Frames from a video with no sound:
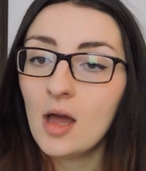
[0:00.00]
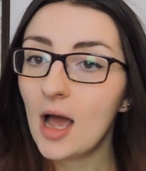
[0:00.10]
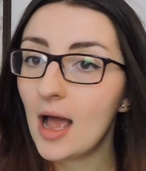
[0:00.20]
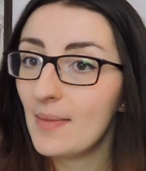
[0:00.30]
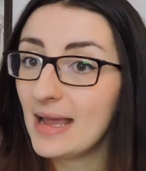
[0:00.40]

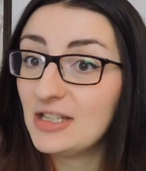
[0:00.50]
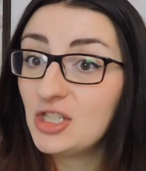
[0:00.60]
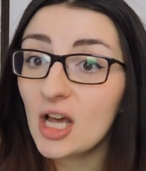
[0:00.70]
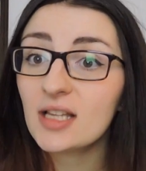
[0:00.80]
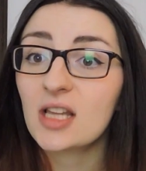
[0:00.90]
It
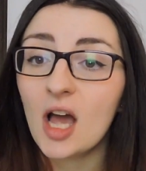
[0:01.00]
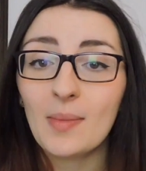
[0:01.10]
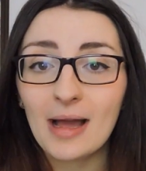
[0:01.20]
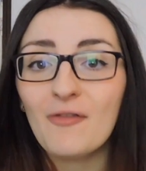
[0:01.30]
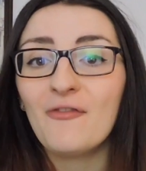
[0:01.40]
does
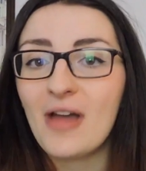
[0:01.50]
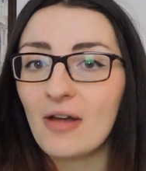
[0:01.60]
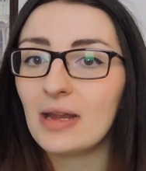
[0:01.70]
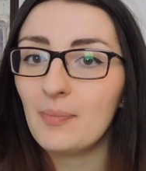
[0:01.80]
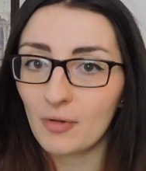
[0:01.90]
come out
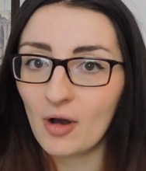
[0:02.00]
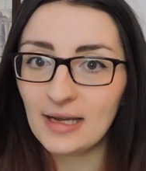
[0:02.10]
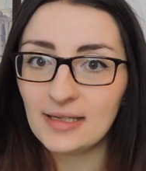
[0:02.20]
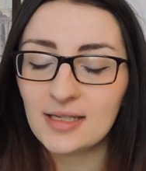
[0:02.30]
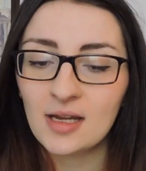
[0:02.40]
very
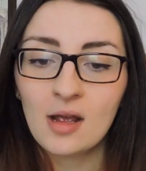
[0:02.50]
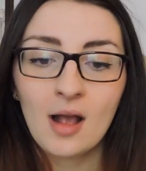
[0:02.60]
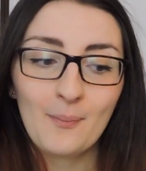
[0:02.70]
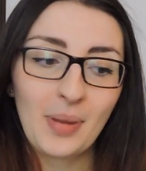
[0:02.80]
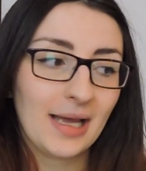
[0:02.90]
bright,
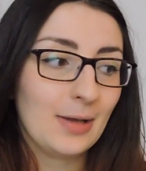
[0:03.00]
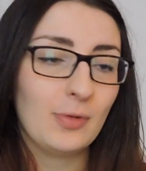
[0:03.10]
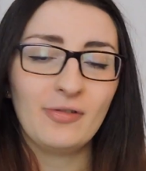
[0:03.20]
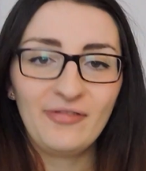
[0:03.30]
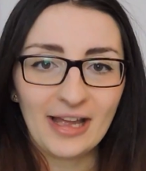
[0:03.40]
but it
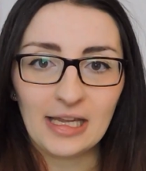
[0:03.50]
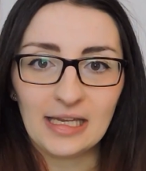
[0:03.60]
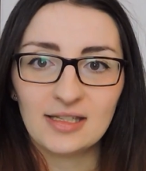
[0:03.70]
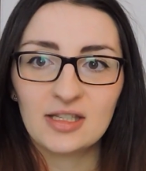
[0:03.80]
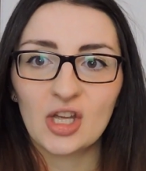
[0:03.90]
will
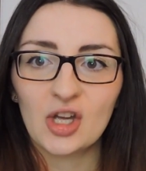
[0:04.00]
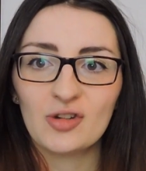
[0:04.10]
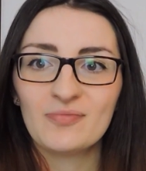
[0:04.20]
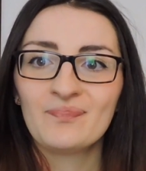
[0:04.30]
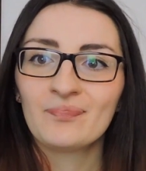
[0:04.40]
fade.
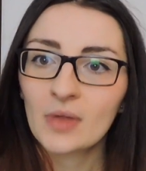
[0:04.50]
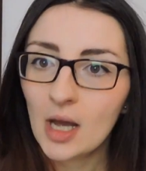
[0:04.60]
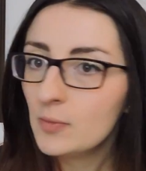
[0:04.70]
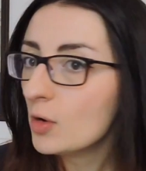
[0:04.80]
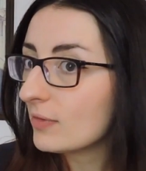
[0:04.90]
So
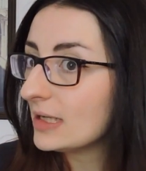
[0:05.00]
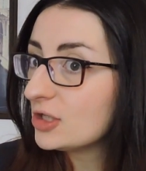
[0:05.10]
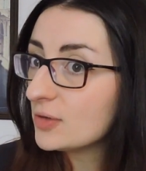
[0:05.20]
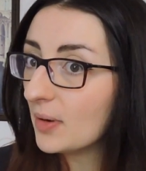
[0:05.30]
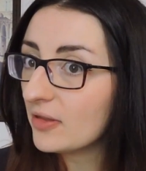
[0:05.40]
I'm not really
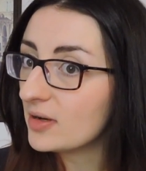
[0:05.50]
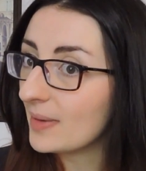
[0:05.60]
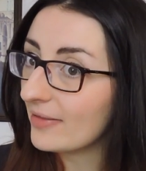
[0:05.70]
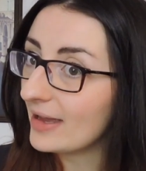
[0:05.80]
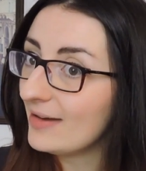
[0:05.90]
too bothered
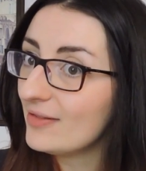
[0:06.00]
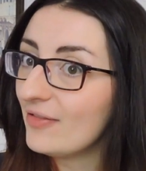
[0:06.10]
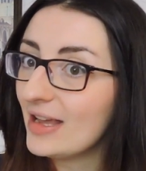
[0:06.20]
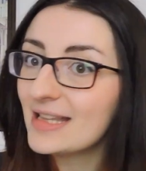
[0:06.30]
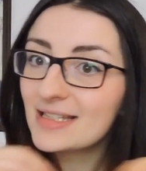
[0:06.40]
about that, even
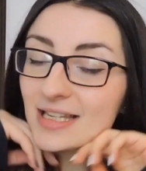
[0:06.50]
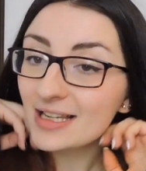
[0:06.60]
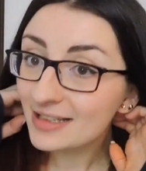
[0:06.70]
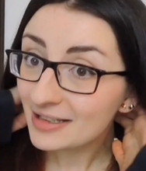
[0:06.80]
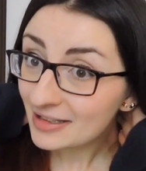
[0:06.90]
if it is
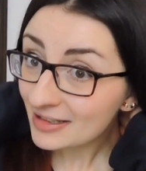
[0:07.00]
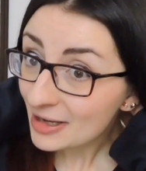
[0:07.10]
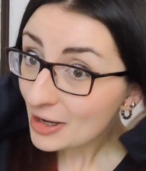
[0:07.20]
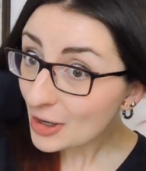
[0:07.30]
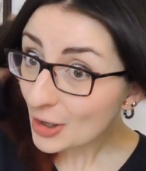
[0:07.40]

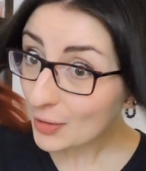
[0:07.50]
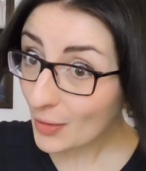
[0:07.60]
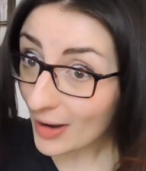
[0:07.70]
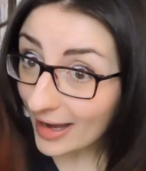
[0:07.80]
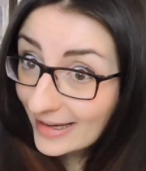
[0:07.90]

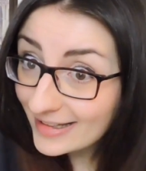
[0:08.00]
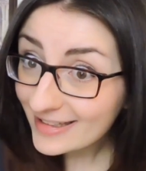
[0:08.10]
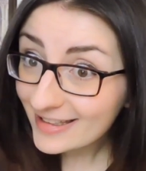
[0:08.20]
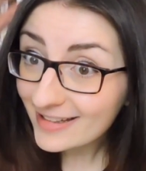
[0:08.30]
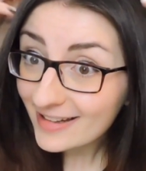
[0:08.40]
quite
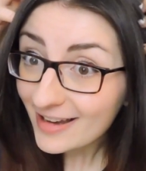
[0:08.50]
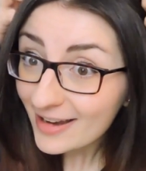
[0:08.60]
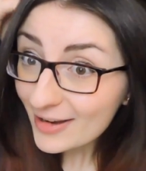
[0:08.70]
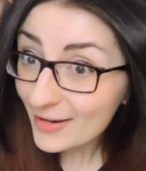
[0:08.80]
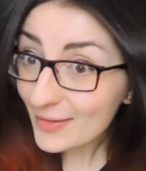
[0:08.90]

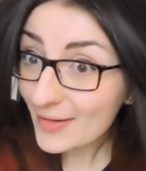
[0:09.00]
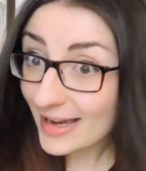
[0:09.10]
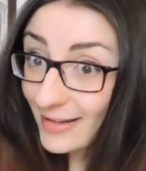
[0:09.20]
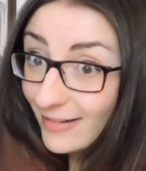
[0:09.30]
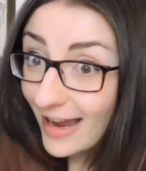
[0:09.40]

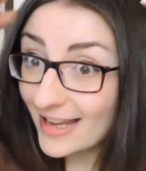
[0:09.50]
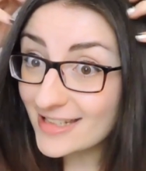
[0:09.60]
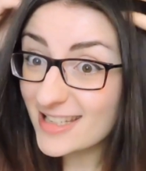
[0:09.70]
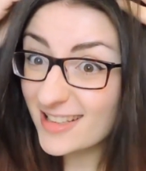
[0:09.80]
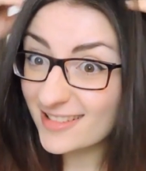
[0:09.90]

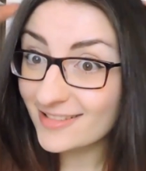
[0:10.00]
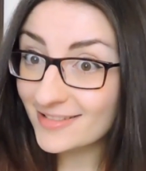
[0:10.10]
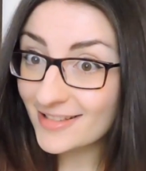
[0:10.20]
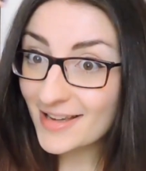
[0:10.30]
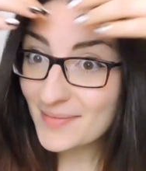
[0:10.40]
red.
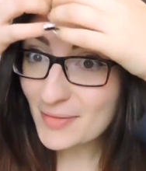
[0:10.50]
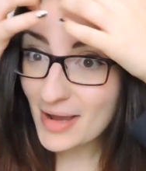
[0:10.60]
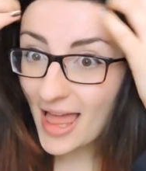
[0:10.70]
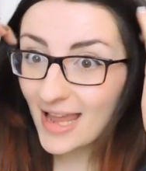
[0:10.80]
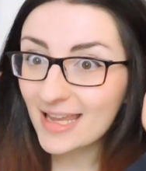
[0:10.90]
I
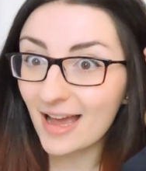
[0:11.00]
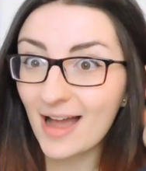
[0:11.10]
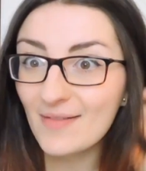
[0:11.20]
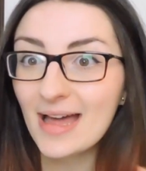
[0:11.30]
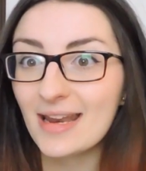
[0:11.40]
quite like it.
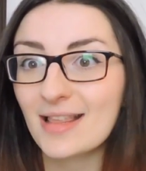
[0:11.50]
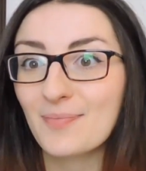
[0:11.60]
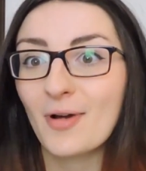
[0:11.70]
I haven't had it this